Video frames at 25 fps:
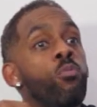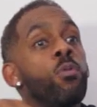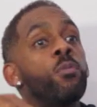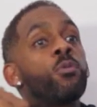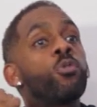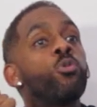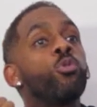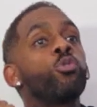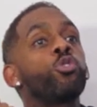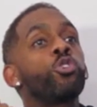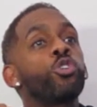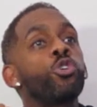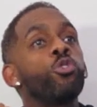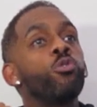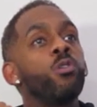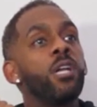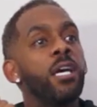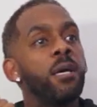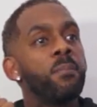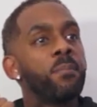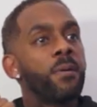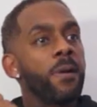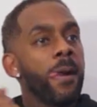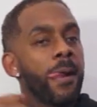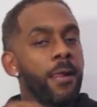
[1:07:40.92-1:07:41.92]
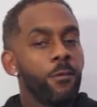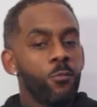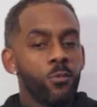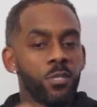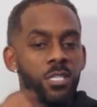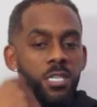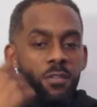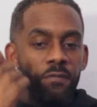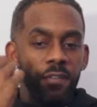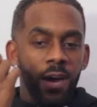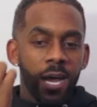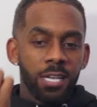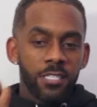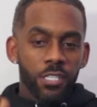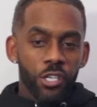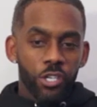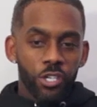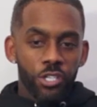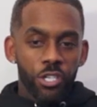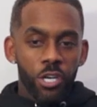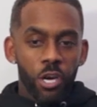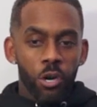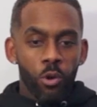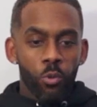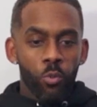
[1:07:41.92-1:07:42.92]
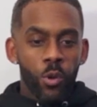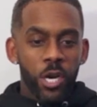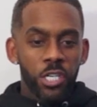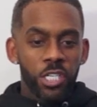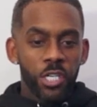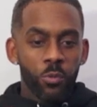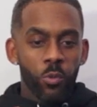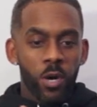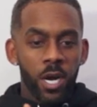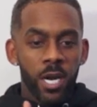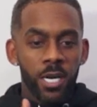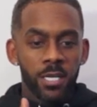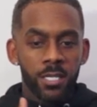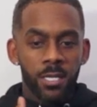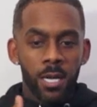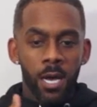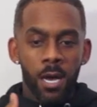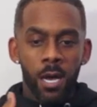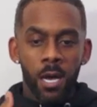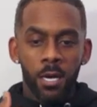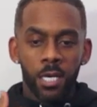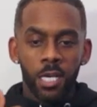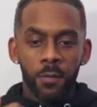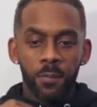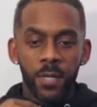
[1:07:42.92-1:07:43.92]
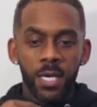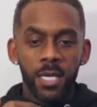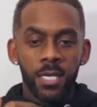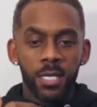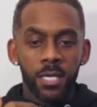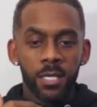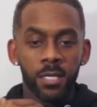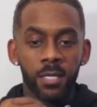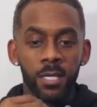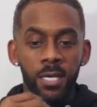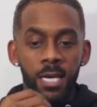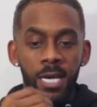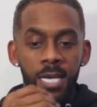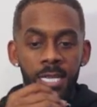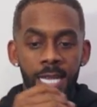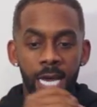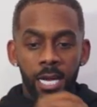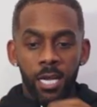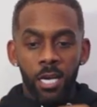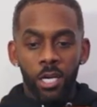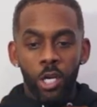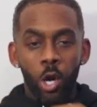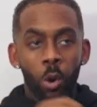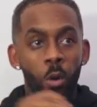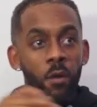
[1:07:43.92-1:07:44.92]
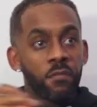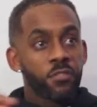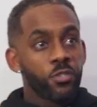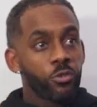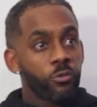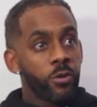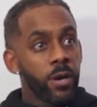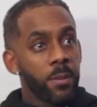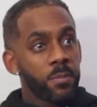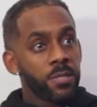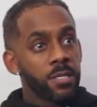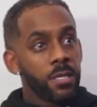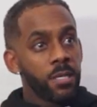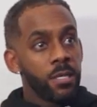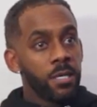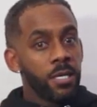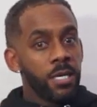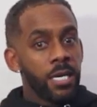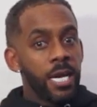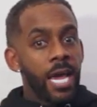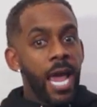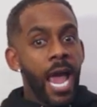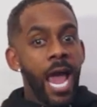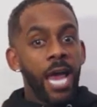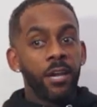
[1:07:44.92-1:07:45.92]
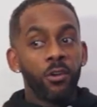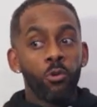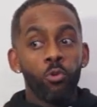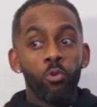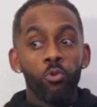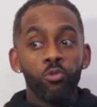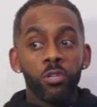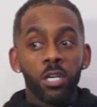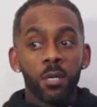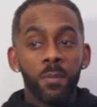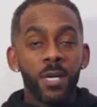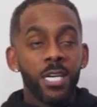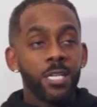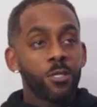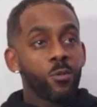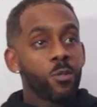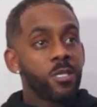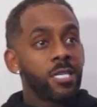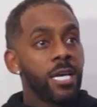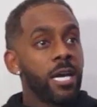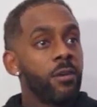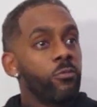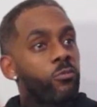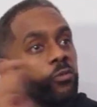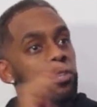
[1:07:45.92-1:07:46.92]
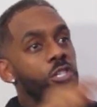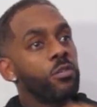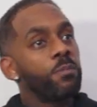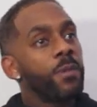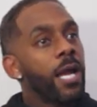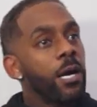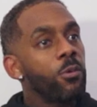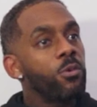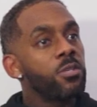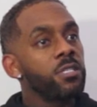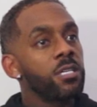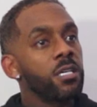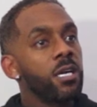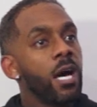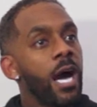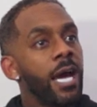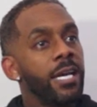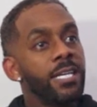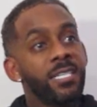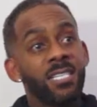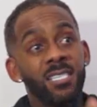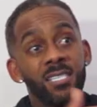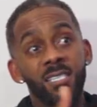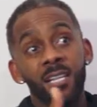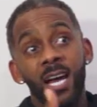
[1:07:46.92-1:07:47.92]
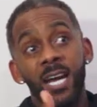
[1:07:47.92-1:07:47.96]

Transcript: a woman called Tulip was devising a show where she wanted a comedian that could go off script. And all the comedians were saying, Richard Blackwood's the guy. This is